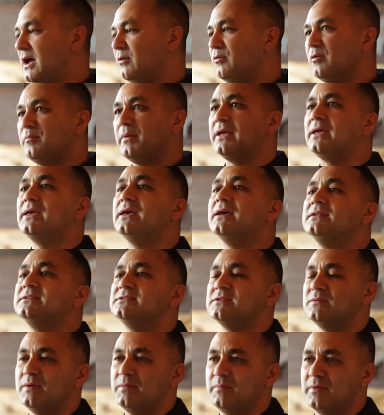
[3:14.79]
I want my
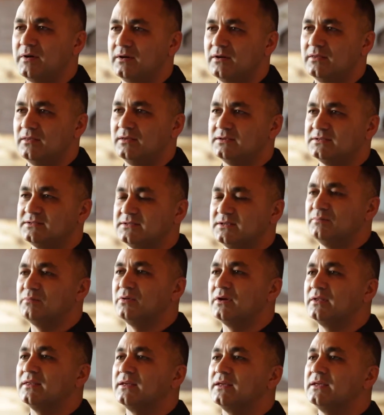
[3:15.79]
kids to be part of this, and
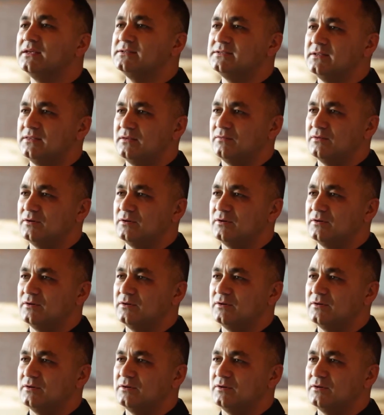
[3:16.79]
bring the kids in the